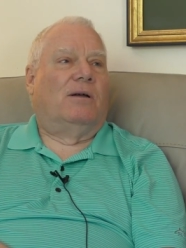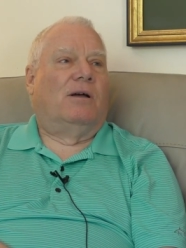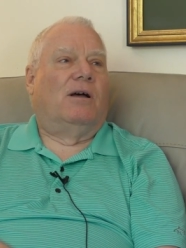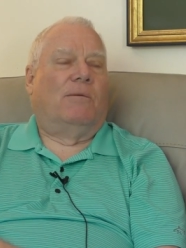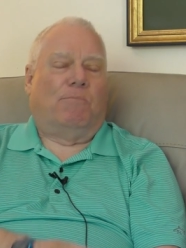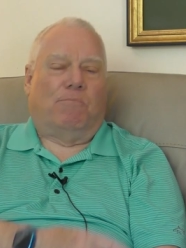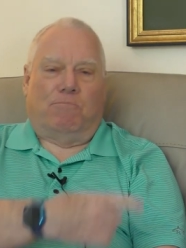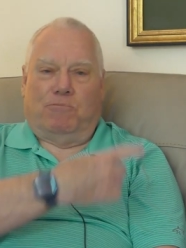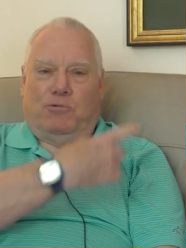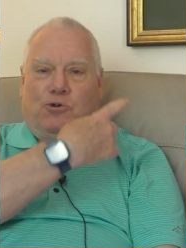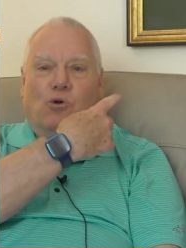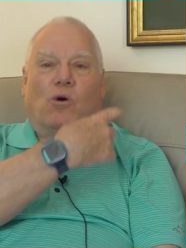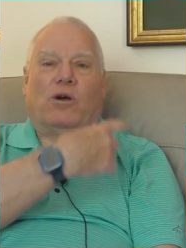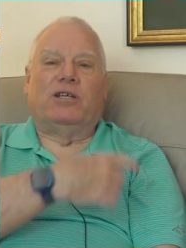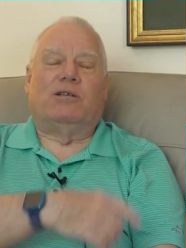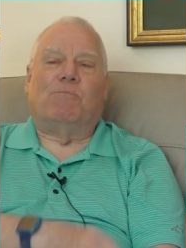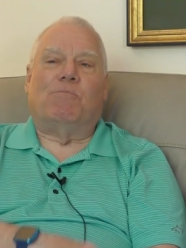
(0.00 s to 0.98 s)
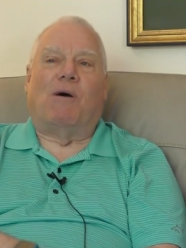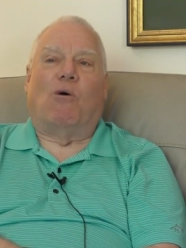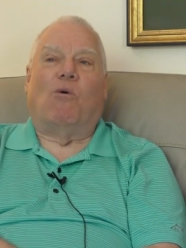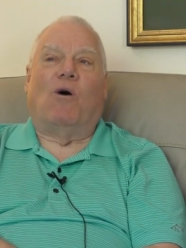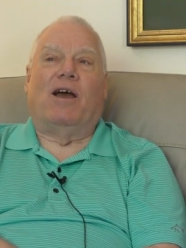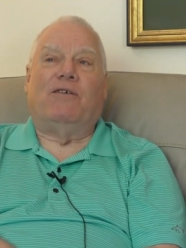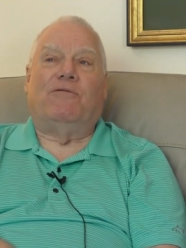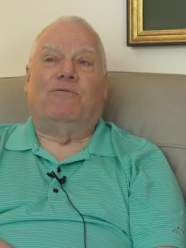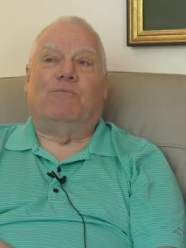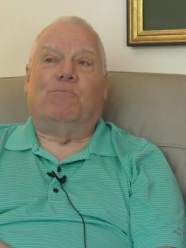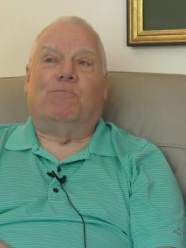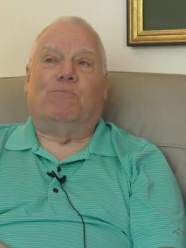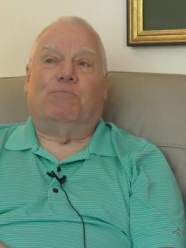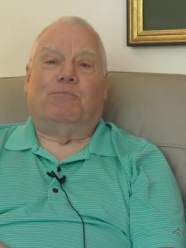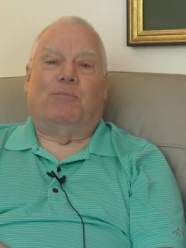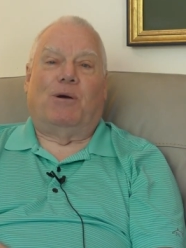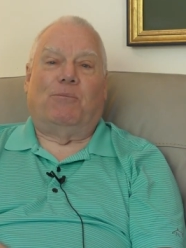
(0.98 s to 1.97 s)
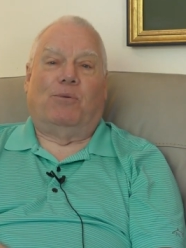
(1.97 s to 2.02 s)
Uh, Joyce, my wife,
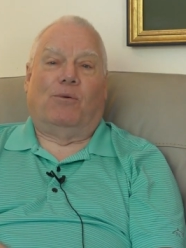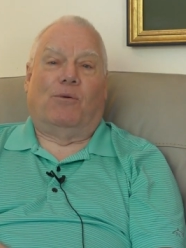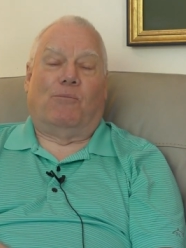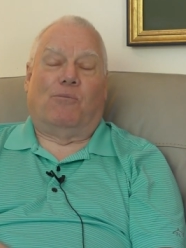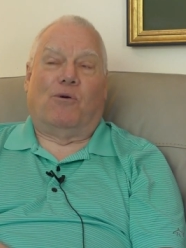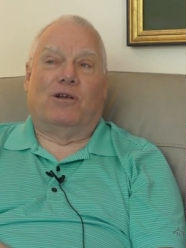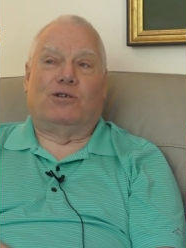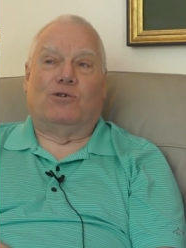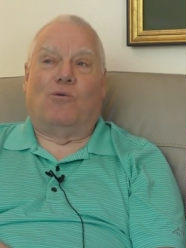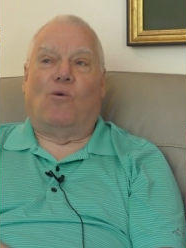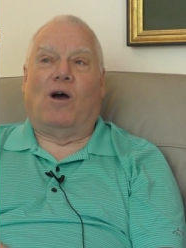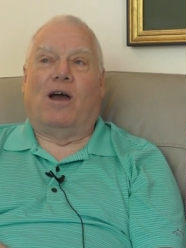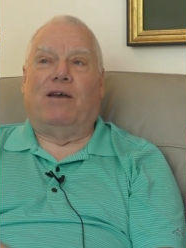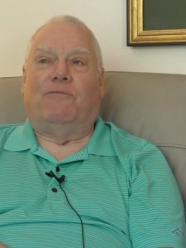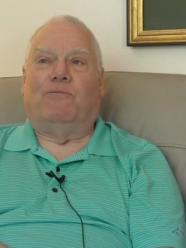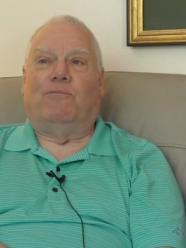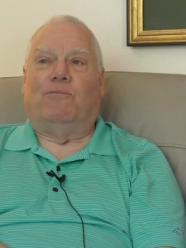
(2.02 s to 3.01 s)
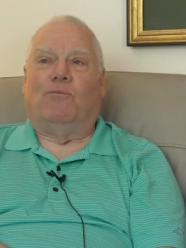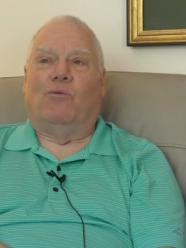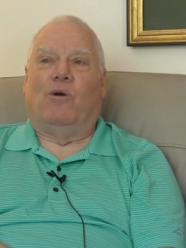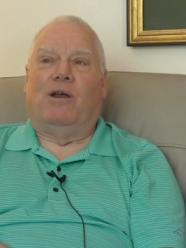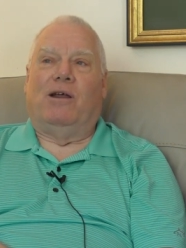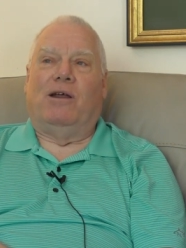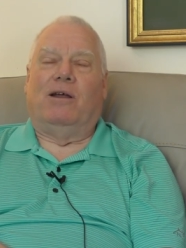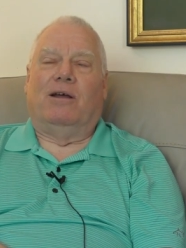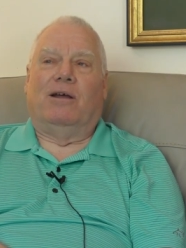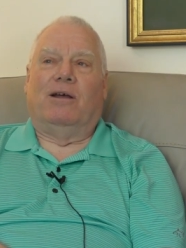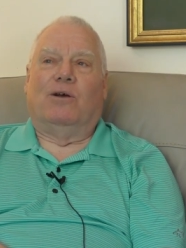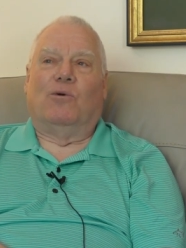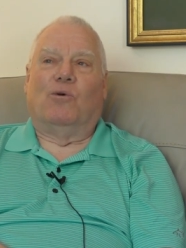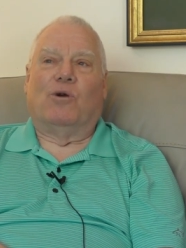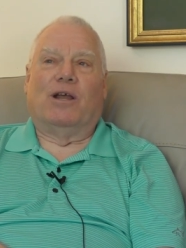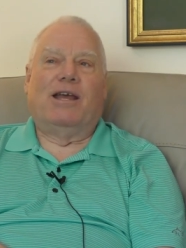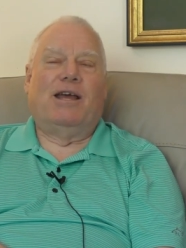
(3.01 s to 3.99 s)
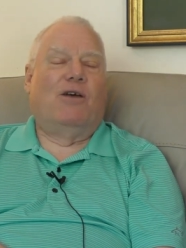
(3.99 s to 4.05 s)
my present wife, we
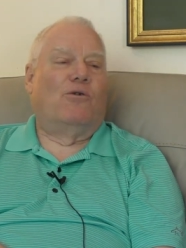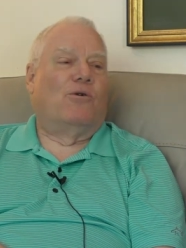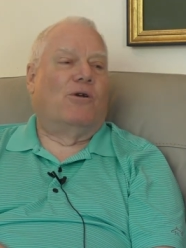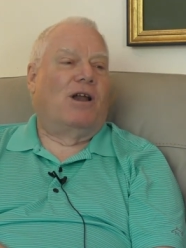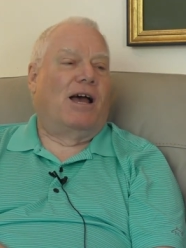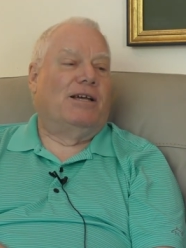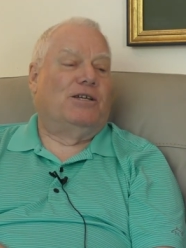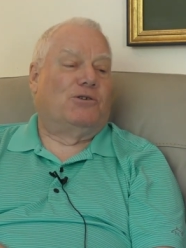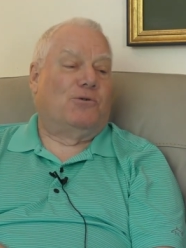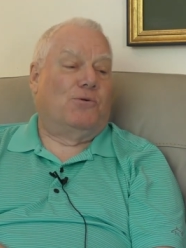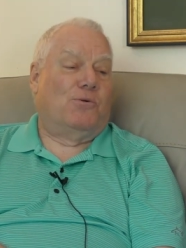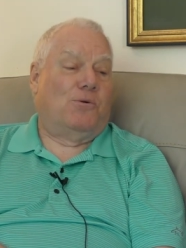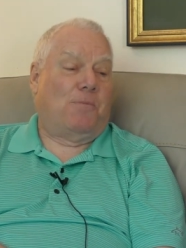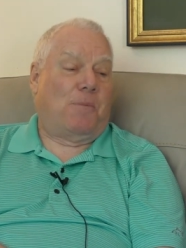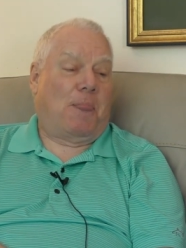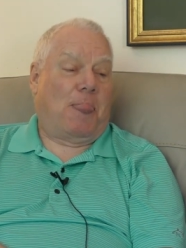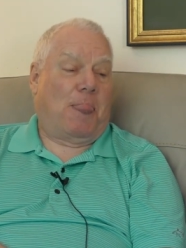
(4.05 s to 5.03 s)
were together in high school.